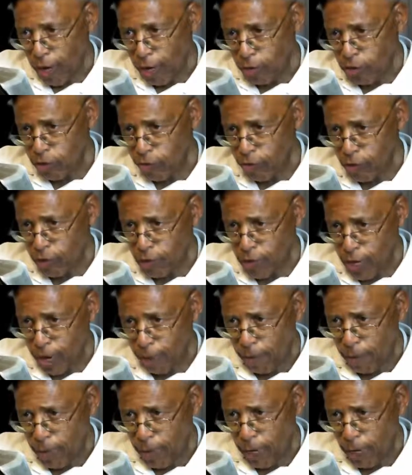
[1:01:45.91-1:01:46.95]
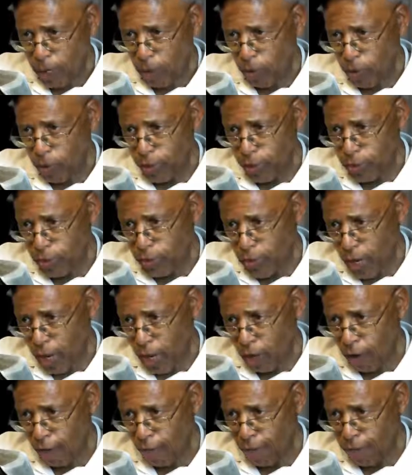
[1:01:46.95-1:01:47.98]
house of this tabernacle were
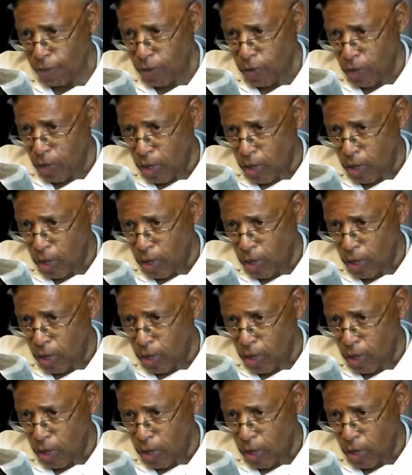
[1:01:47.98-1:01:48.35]
dissolved,